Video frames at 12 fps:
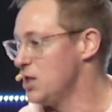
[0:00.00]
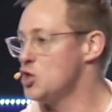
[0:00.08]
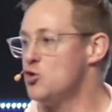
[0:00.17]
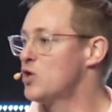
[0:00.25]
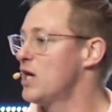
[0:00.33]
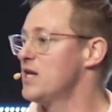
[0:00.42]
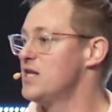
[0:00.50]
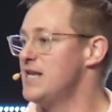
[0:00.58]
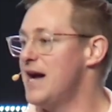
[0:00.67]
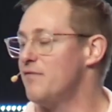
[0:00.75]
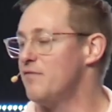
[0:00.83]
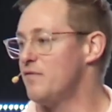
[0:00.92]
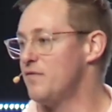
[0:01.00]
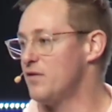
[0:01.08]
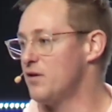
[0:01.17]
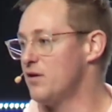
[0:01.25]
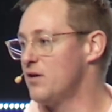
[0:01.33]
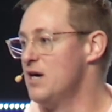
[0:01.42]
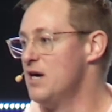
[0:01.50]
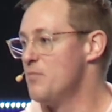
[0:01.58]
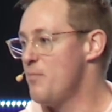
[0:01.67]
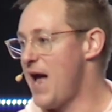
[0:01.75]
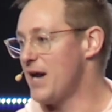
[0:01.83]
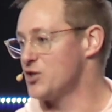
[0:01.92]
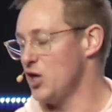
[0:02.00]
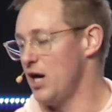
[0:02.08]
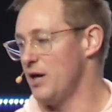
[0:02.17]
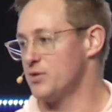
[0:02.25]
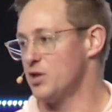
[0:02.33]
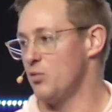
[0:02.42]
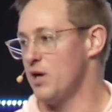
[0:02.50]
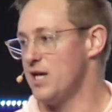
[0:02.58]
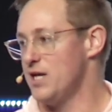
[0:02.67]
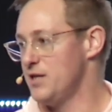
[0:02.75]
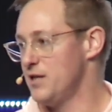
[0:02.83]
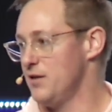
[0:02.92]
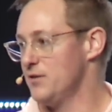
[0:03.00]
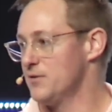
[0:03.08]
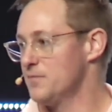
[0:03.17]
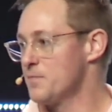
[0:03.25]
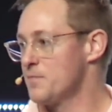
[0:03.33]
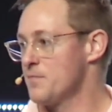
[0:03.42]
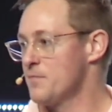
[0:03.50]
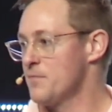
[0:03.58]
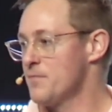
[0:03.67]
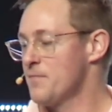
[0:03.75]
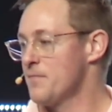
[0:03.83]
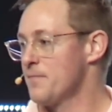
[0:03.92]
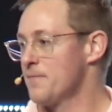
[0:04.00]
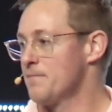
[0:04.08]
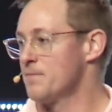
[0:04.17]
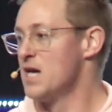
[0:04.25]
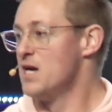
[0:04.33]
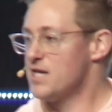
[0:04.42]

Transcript: you could never match up to what he does.